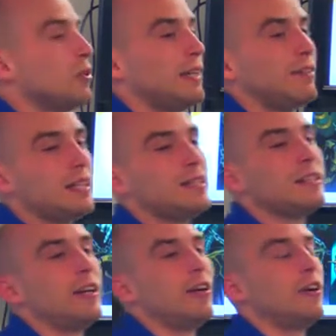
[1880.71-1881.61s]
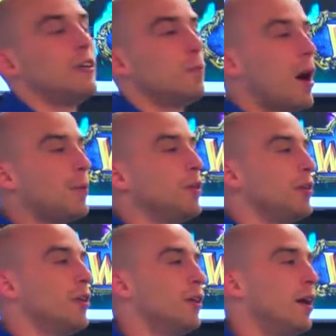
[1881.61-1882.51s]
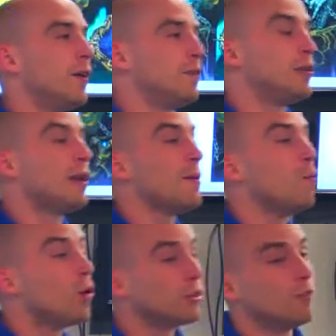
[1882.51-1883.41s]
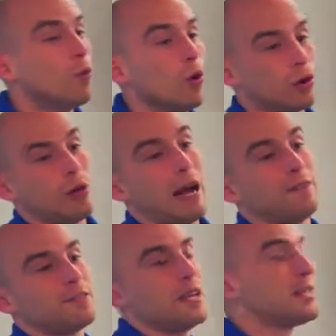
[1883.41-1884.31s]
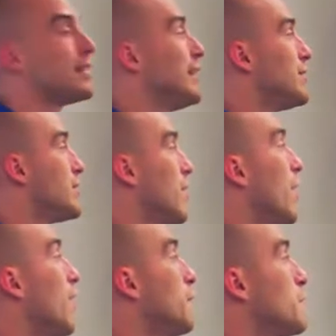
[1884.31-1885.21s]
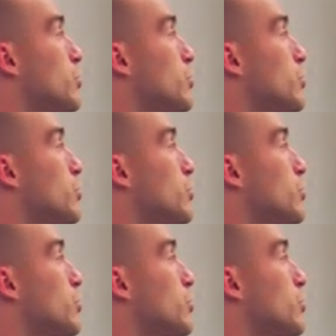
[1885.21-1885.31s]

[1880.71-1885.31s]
will even consider the popular video game World of Warcraft a sense of